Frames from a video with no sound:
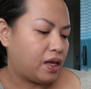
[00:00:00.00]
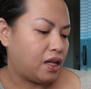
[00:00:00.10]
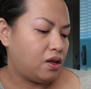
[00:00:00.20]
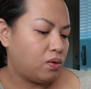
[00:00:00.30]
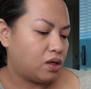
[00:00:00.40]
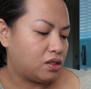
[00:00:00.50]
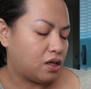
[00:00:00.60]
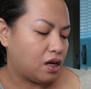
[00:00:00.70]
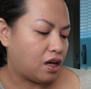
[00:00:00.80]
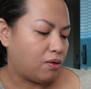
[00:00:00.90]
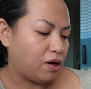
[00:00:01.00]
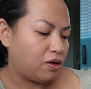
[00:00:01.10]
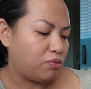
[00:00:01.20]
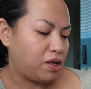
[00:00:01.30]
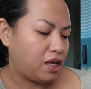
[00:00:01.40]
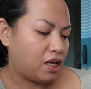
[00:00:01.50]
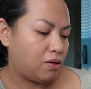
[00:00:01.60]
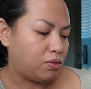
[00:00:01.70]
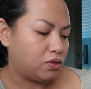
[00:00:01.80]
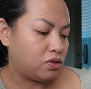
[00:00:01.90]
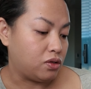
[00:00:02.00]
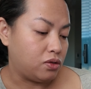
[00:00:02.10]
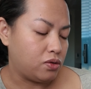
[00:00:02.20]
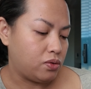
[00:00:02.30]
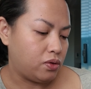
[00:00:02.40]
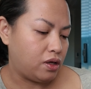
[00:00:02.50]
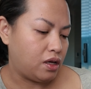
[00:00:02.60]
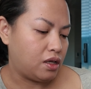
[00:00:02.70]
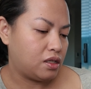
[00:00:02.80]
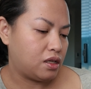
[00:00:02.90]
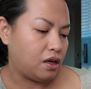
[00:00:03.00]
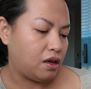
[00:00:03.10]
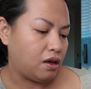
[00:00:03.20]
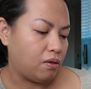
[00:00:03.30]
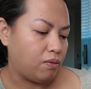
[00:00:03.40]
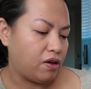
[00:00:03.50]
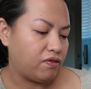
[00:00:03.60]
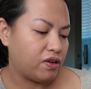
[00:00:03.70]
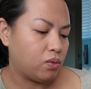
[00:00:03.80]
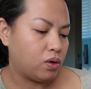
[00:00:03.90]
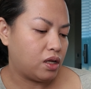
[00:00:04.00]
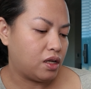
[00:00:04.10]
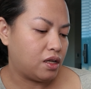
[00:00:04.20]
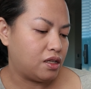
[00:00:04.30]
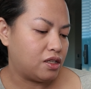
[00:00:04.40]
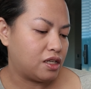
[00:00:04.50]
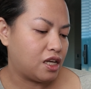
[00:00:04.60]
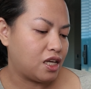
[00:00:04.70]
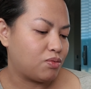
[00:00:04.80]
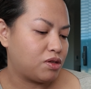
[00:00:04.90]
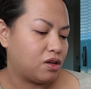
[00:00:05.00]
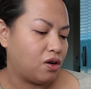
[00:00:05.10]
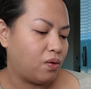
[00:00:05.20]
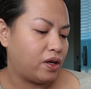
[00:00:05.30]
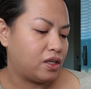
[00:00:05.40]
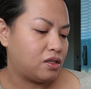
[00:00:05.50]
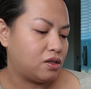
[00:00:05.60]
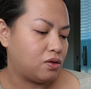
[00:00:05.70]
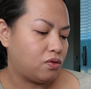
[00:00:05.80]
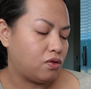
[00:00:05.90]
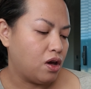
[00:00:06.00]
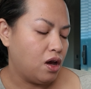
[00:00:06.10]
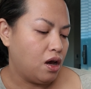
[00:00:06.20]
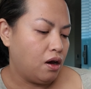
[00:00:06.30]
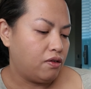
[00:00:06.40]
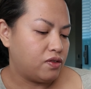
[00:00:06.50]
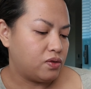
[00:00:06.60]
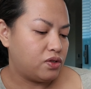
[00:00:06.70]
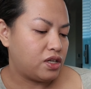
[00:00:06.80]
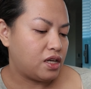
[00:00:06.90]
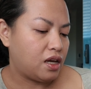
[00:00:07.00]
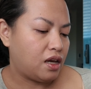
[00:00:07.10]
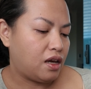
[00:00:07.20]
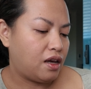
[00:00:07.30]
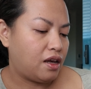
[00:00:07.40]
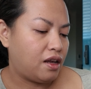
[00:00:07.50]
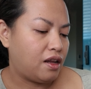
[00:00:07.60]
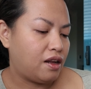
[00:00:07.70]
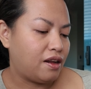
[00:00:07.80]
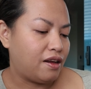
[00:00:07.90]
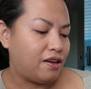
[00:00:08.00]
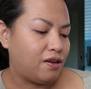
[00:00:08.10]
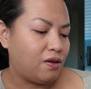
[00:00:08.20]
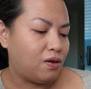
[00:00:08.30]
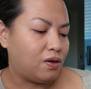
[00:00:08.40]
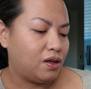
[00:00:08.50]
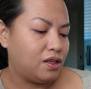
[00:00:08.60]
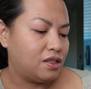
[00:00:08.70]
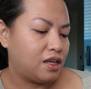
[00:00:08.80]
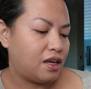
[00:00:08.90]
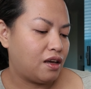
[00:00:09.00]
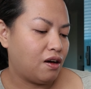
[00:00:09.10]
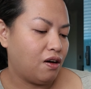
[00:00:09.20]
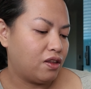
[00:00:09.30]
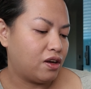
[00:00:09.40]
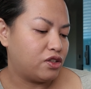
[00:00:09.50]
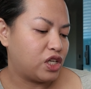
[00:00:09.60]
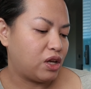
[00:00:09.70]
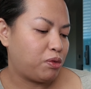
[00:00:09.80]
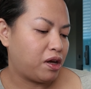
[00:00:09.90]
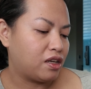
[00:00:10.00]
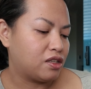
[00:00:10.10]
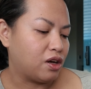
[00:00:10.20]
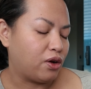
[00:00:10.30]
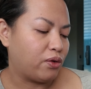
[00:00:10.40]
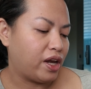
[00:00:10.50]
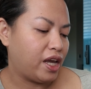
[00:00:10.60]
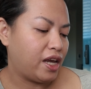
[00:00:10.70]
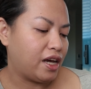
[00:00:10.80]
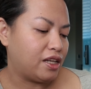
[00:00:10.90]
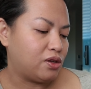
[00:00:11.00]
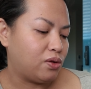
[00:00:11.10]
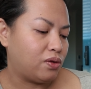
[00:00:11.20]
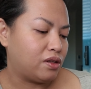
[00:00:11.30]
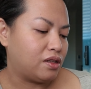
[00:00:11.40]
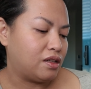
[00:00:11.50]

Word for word: anyone talk about being able to do this. Everyone just keeps going to Fuji and, you know, saying, oh, their JPEGs are great, I don't